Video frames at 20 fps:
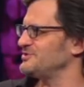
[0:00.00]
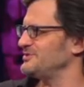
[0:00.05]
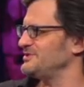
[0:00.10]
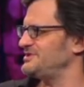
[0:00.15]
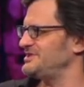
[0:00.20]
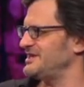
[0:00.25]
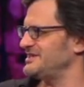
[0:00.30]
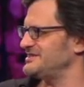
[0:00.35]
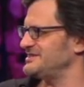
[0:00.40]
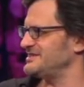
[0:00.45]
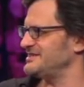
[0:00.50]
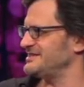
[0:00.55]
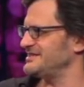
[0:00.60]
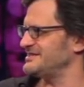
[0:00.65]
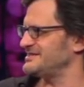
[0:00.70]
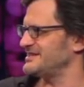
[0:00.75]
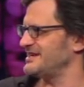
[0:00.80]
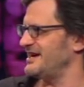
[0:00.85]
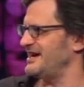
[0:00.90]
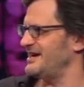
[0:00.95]
so he says it to
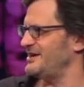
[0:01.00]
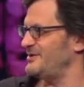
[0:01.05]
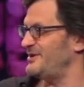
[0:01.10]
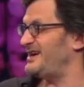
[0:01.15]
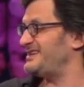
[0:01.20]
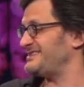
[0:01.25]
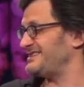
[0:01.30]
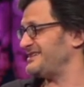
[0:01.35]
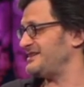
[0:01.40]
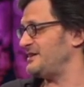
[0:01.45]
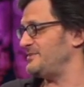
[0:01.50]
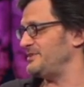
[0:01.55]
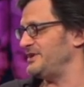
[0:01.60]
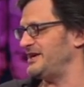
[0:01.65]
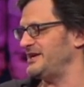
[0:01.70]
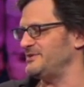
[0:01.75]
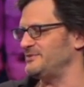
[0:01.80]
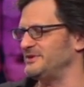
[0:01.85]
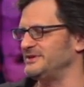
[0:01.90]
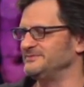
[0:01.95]
this guy who has it
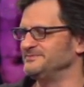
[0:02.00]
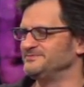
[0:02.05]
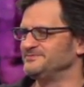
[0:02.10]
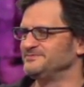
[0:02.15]
coming anyway.